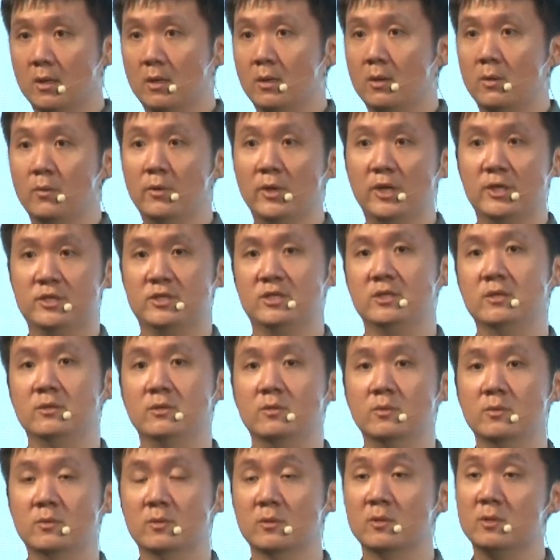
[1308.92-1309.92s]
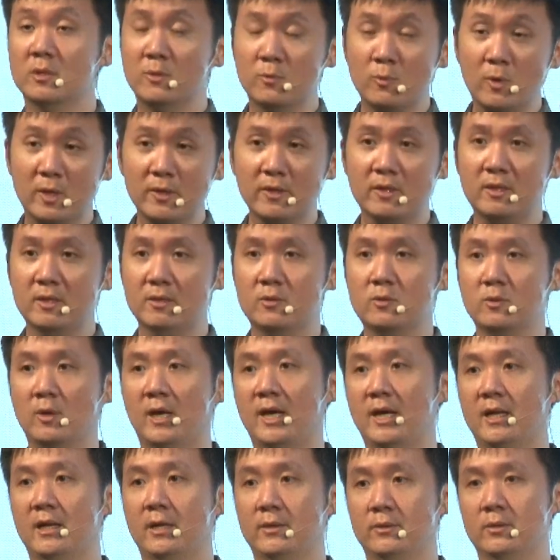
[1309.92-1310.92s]
We actually, the one thing to
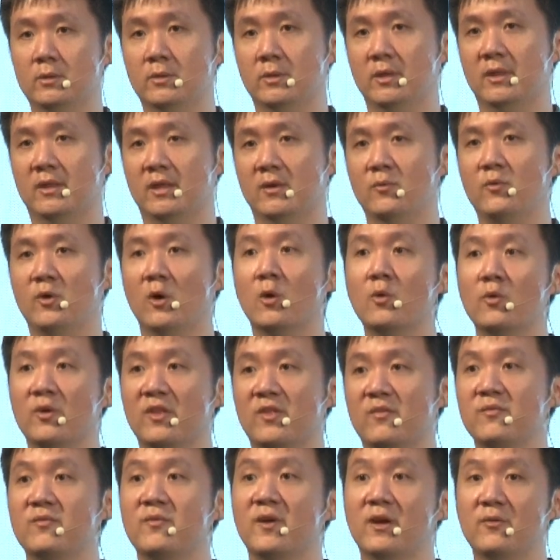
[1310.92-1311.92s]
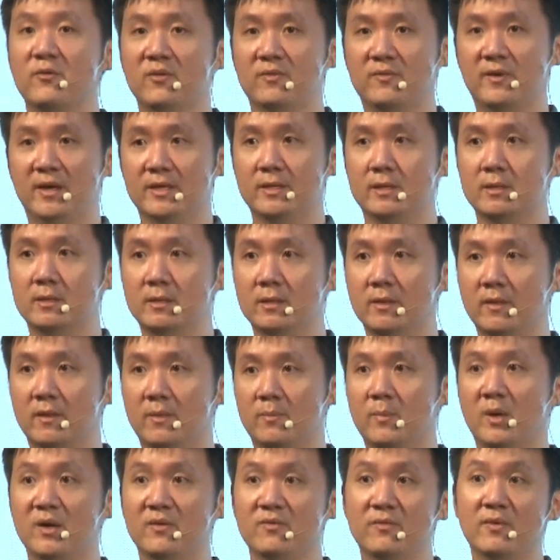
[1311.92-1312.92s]
highlight though is that we always verify the leads
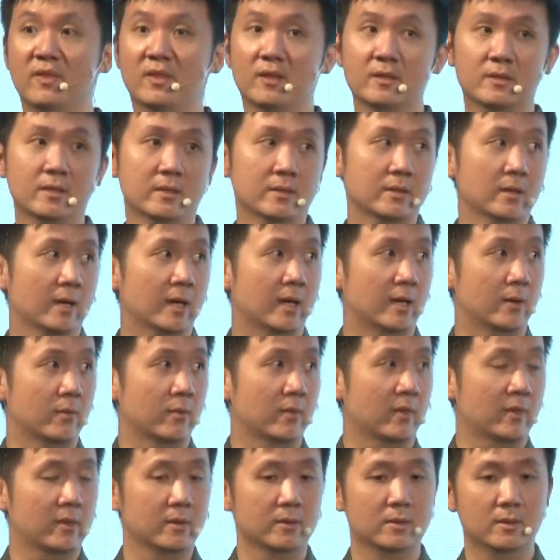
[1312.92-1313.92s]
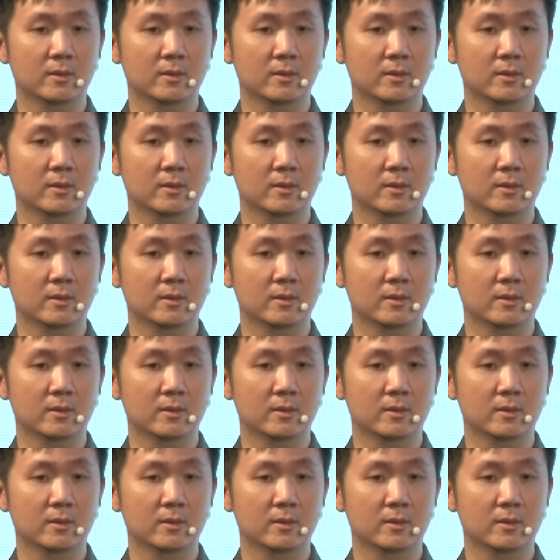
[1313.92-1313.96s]
by visiting the house.